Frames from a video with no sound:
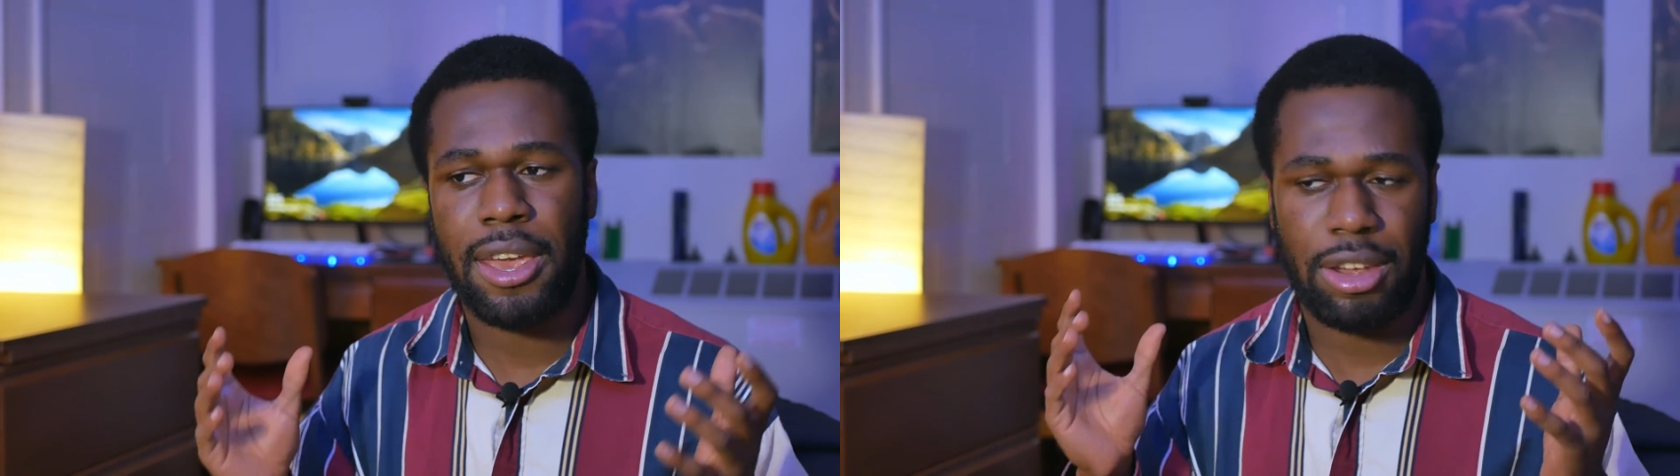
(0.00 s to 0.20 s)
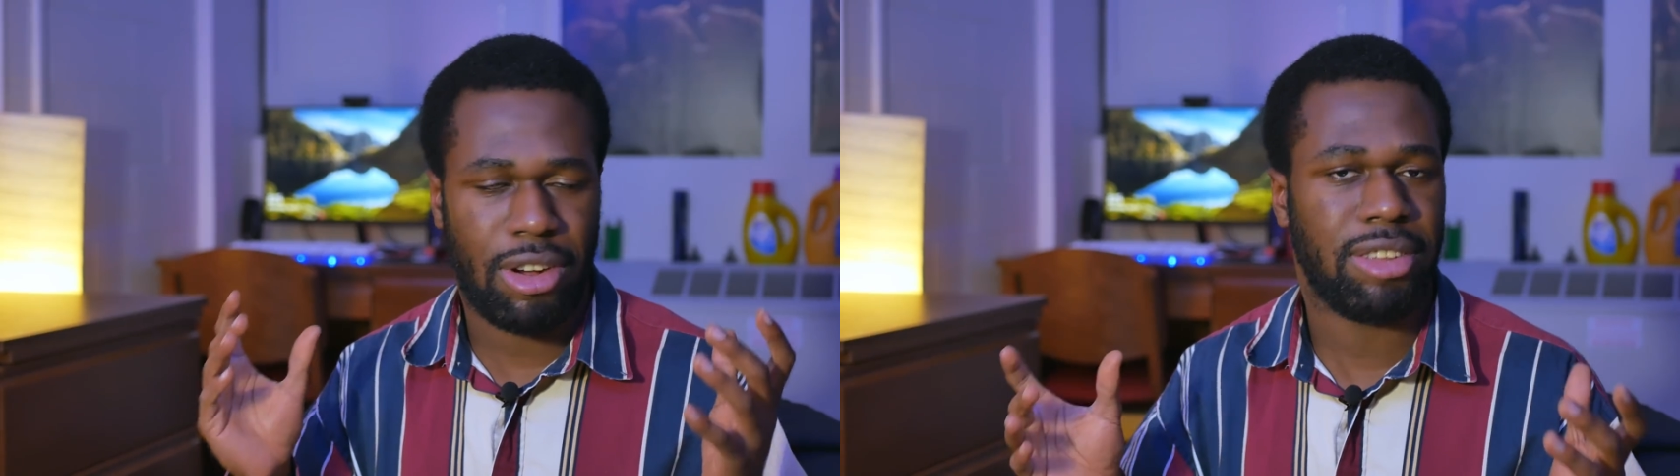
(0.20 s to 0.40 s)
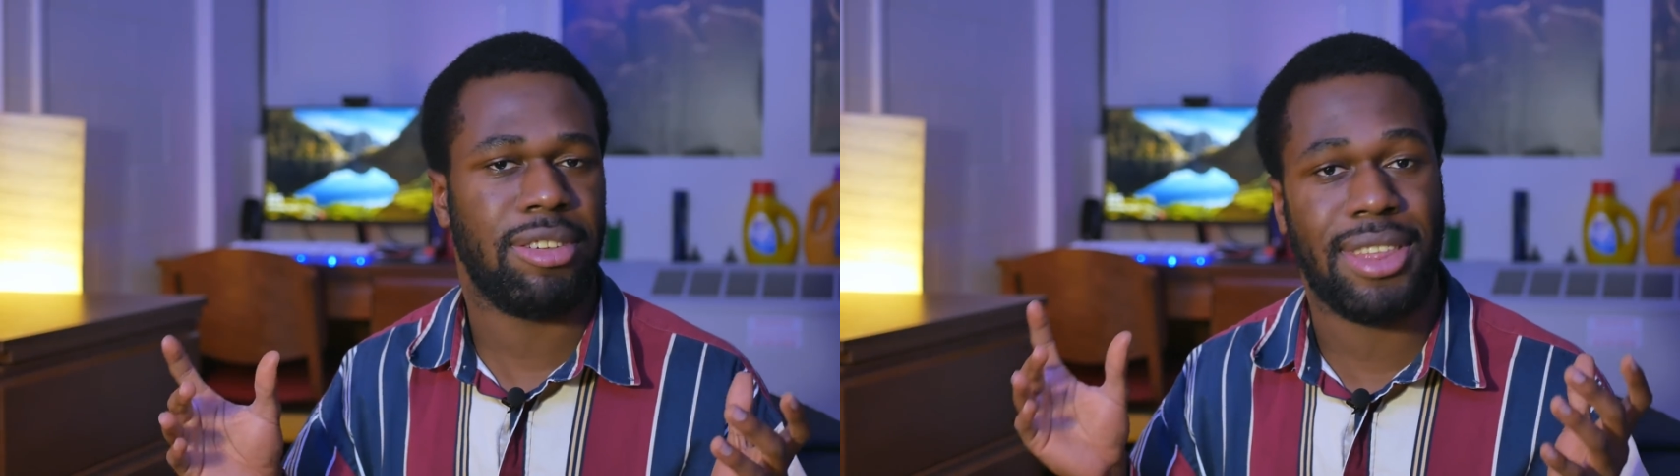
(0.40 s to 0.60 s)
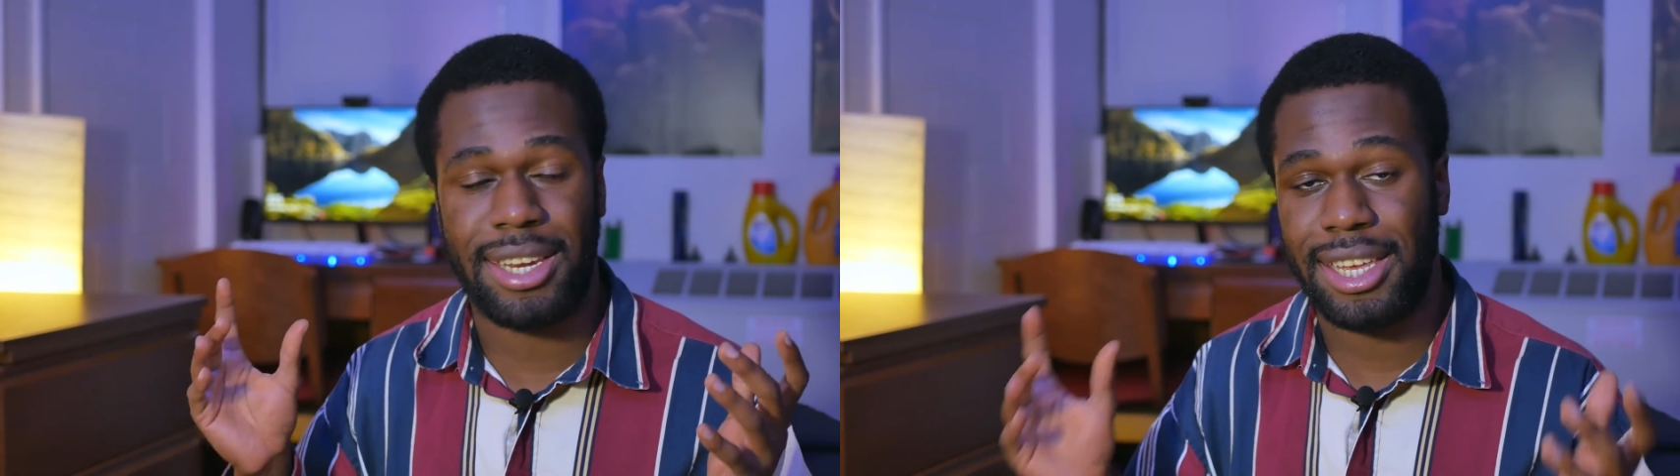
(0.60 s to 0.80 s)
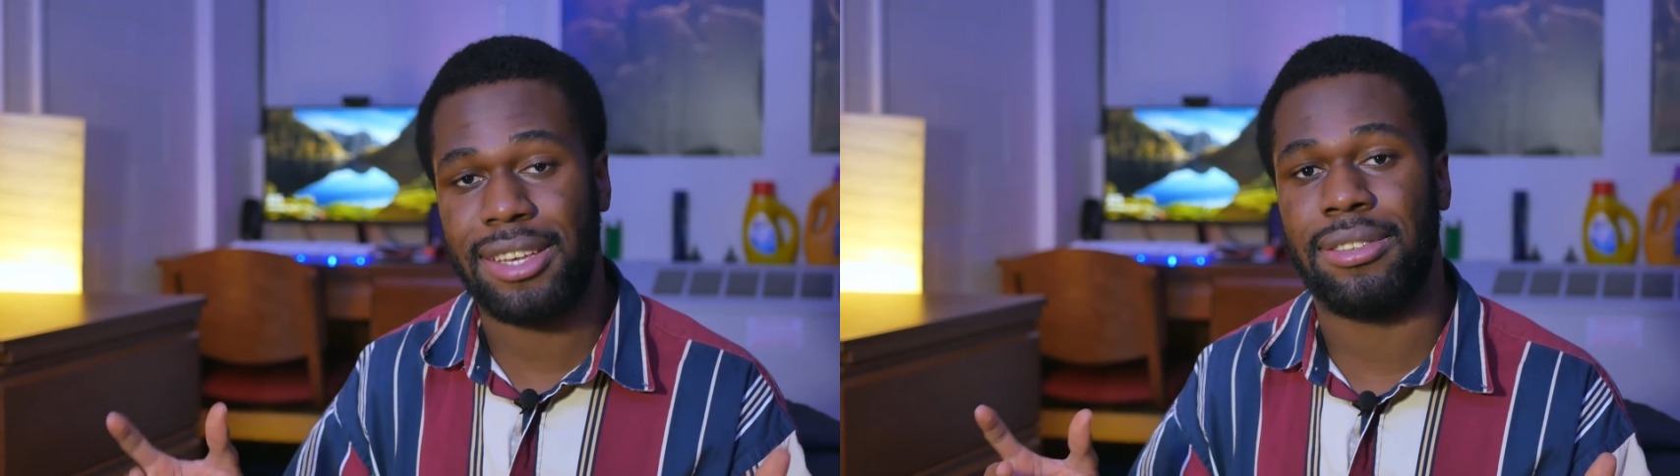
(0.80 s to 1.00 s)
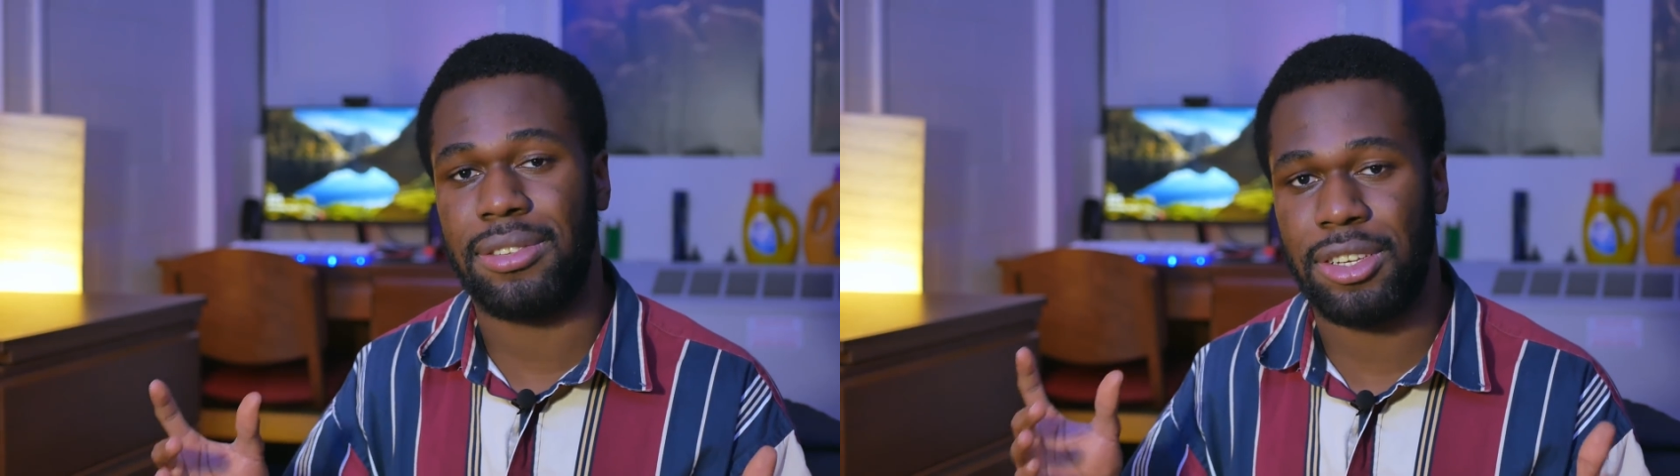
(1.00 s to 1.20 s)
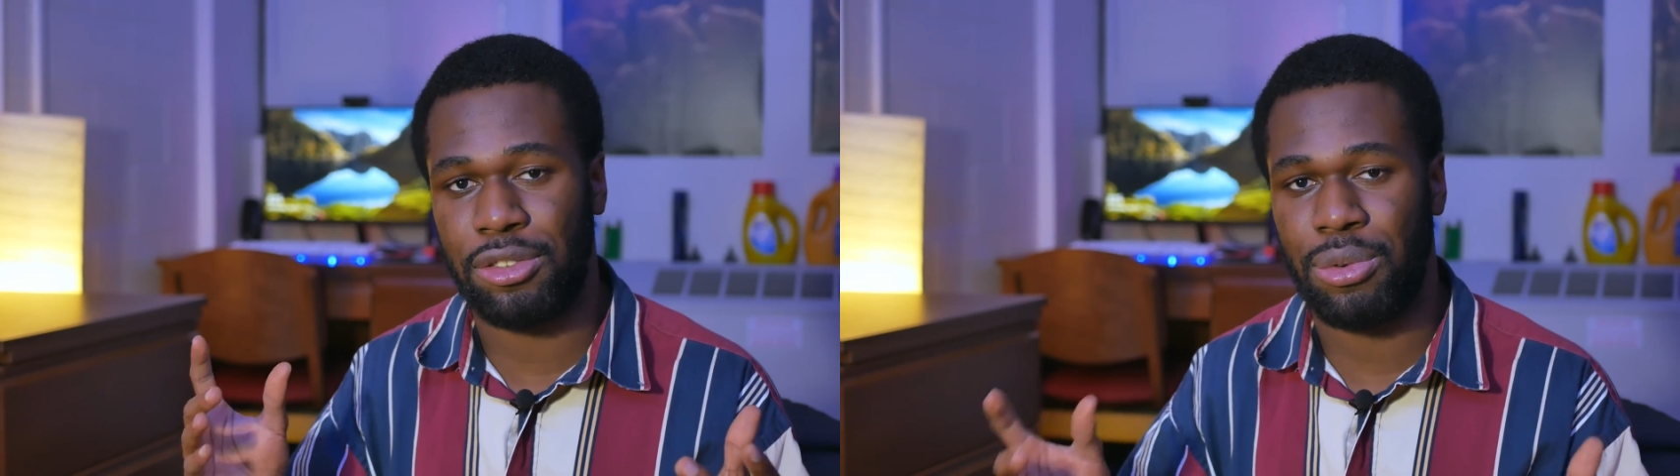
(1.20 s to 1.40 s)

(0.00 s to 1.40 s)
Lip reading: granted, that is its